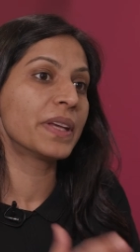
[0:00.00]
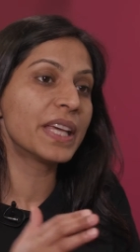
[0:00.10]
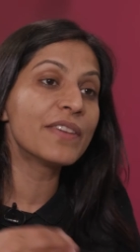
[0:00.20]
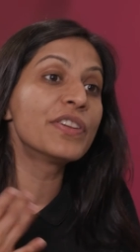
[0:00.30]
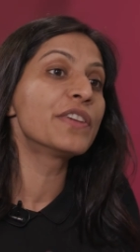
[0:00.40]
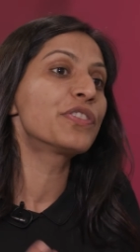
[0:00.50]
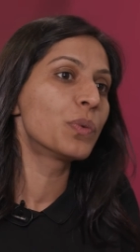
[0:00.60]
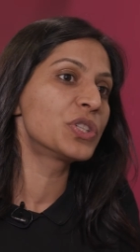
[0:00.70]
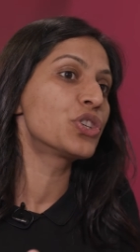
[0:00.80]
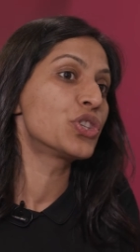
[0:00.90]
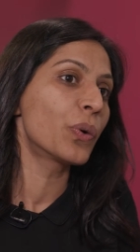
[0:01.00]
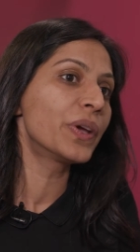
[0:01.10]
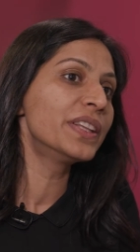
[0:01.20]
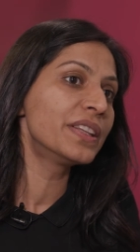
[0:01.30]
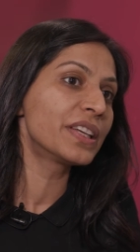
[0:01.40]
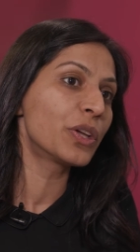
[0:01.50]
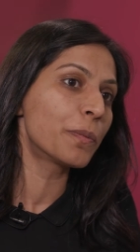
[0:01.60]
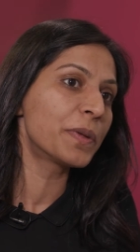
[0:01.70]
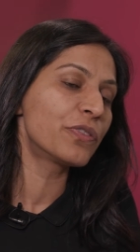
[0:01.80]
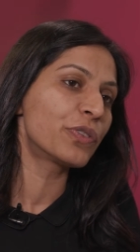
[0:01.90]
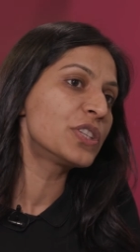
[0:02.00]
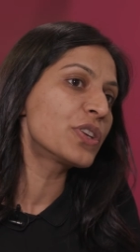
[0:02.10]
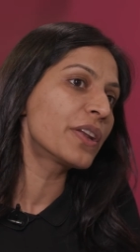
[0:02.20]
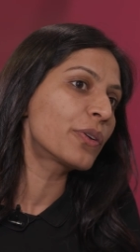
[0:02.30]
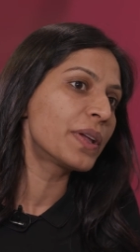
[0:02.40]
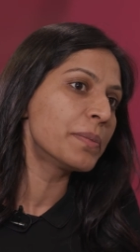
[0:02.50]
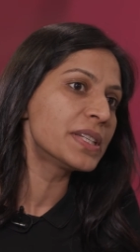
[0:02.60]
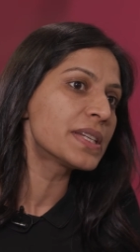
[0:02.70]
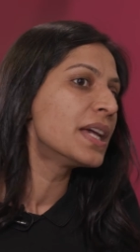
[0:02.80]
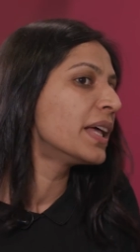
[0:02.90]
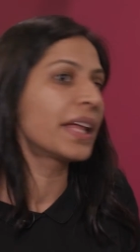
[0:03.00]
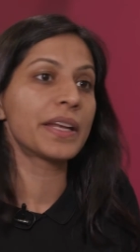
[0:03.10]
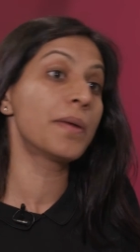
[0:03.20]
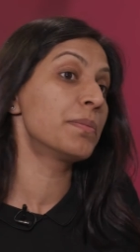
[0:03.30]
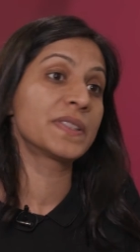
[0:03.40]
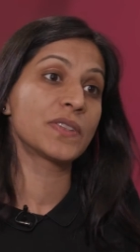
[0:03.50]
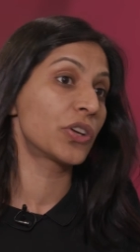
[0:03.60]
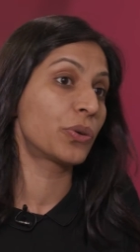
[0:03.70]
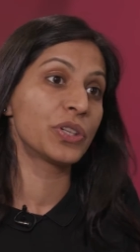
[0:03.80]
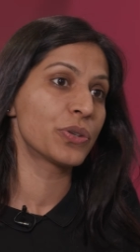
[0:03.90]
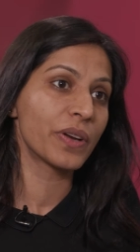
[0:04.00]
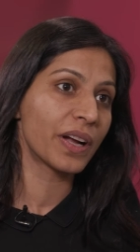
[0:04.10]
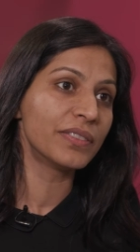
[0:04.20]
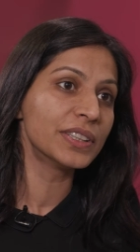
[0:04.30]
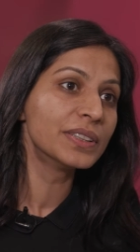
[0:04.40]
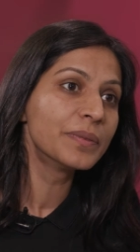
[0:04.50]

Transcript: even if you were to join the European Free Trade Agreement, that number is not going to recover.